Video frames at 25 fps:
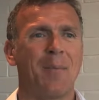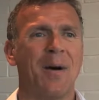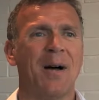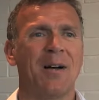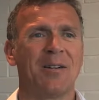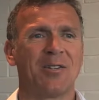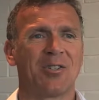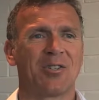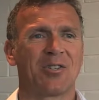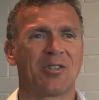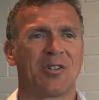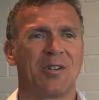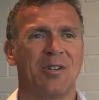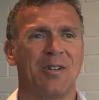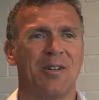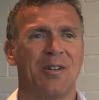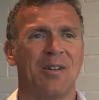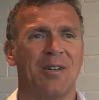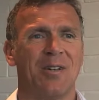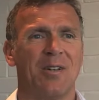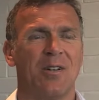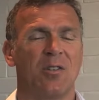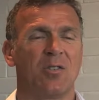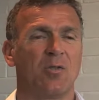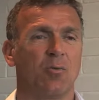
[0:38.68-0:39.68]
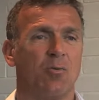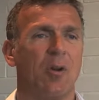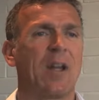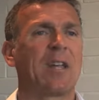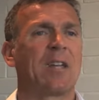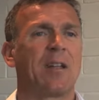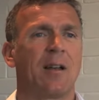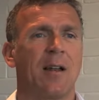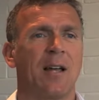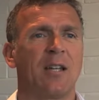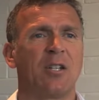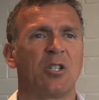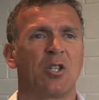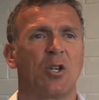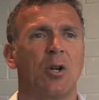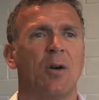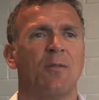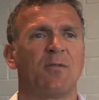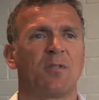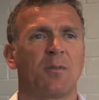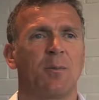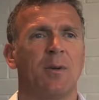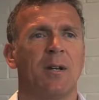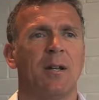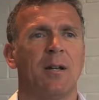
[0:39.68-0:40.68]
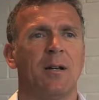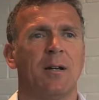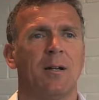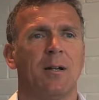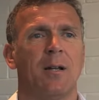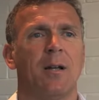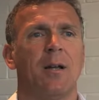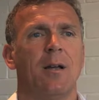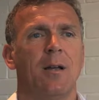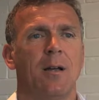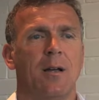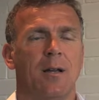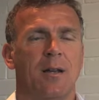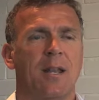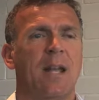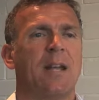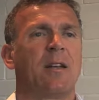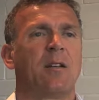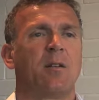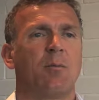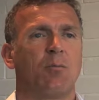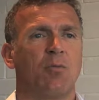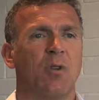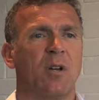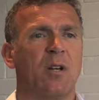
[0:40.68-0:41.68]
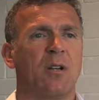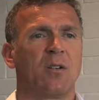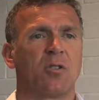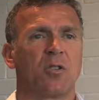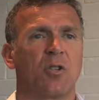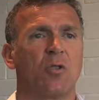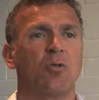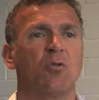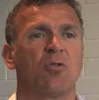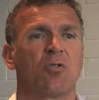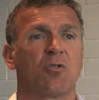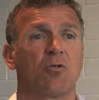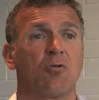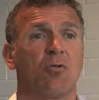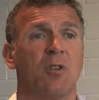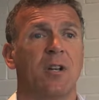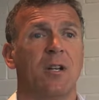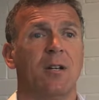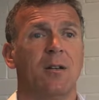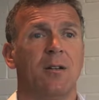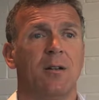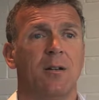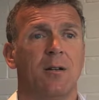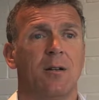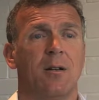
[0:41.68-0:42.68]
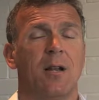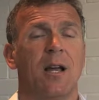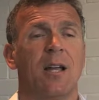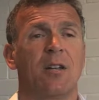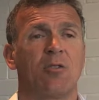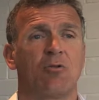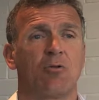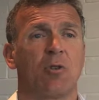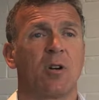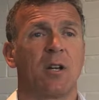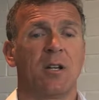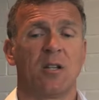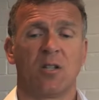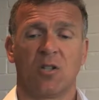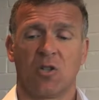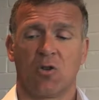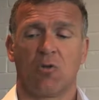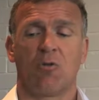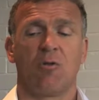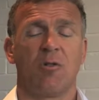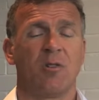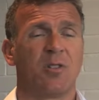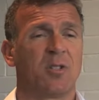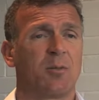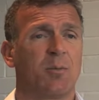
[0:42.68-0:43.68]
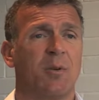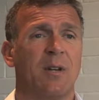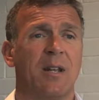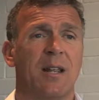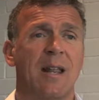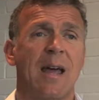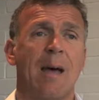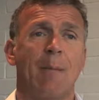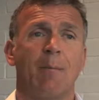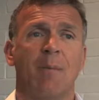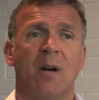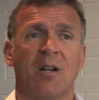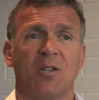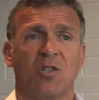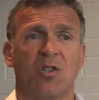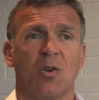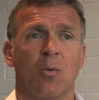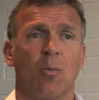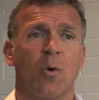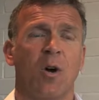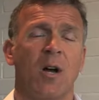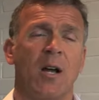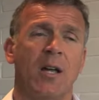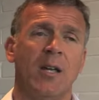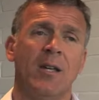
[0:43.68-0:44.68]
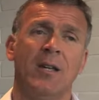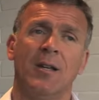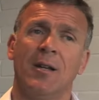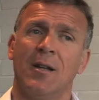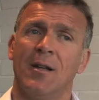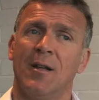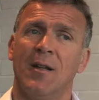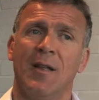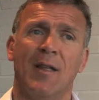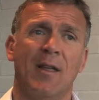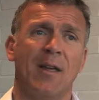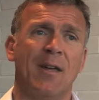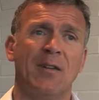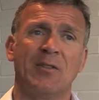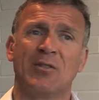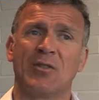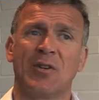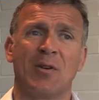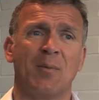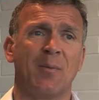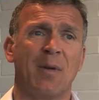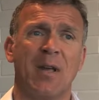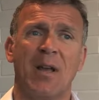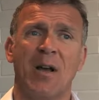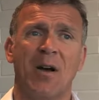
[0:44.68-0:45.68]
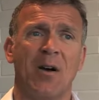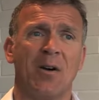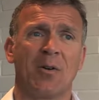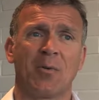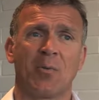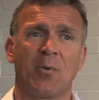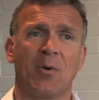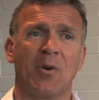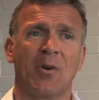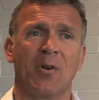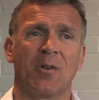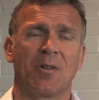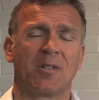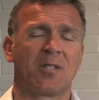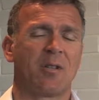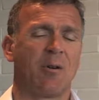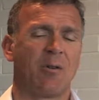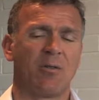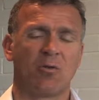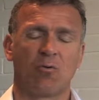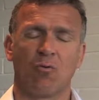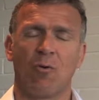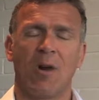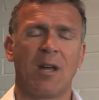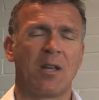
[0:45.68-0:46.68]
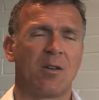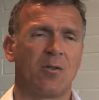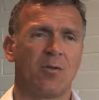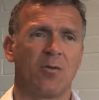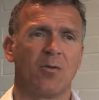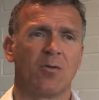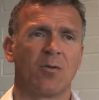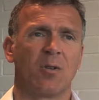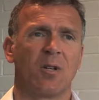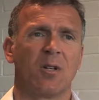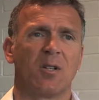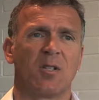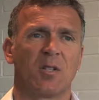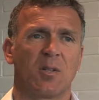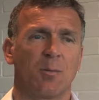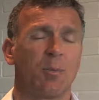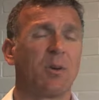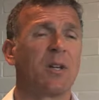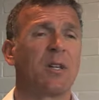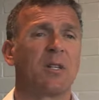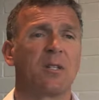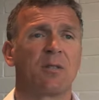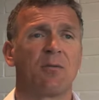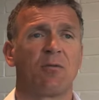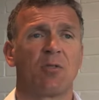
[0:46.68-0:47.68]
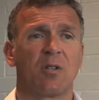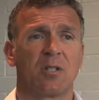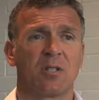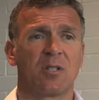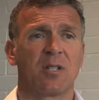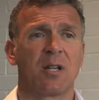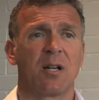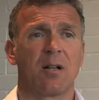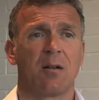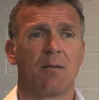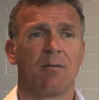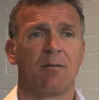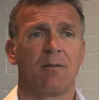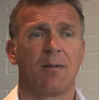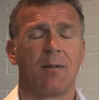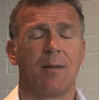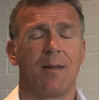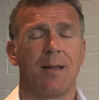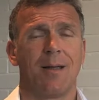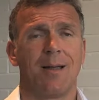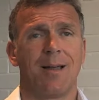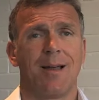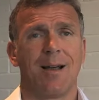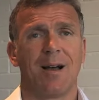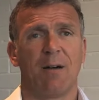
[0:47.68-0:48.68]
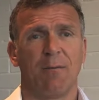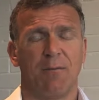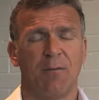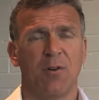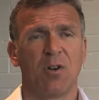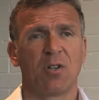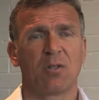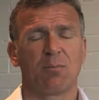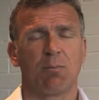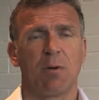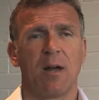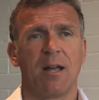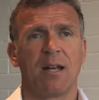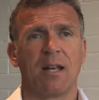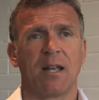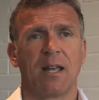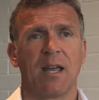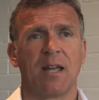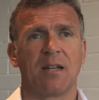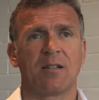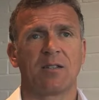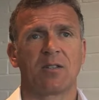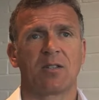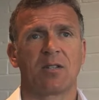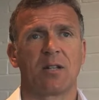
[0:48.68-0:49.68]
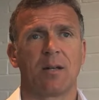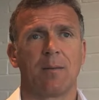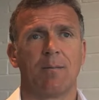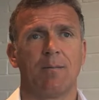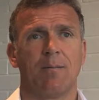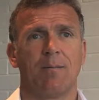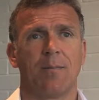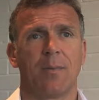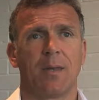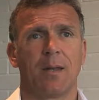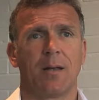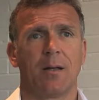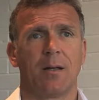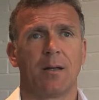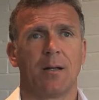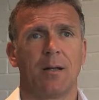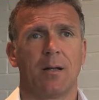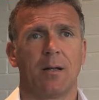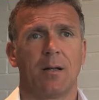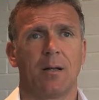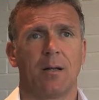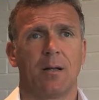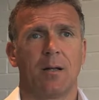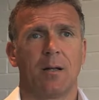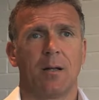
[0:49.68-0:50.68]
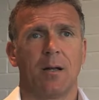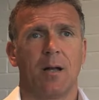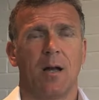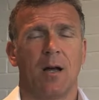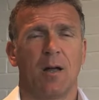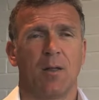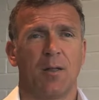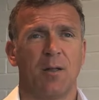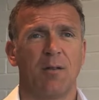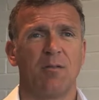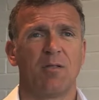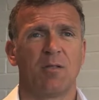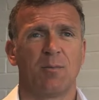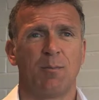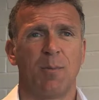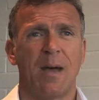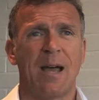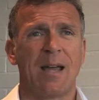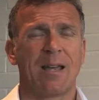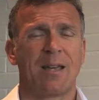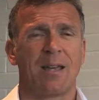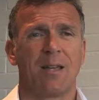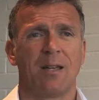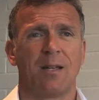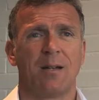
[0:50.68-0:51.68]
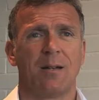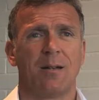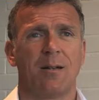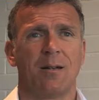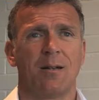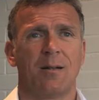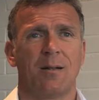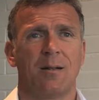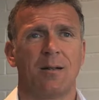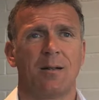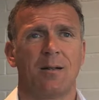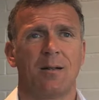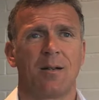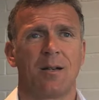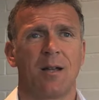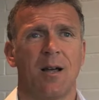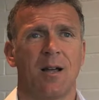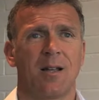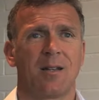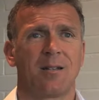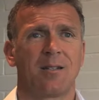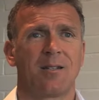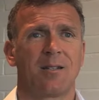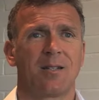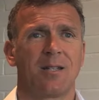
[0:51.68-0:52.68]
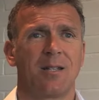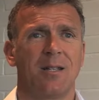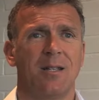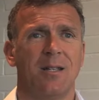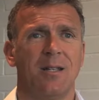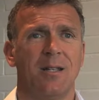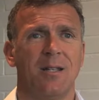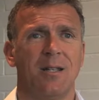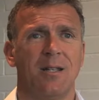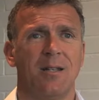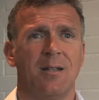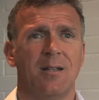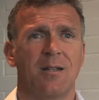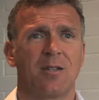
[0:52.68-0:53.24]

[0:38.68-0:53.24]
much, as a regulation off spinner, and then can bring the deucer in later on in his career and spin it that much away, he's going to be hard work. So his record speaks for itself. I first played against him, I think it was back in 92-3,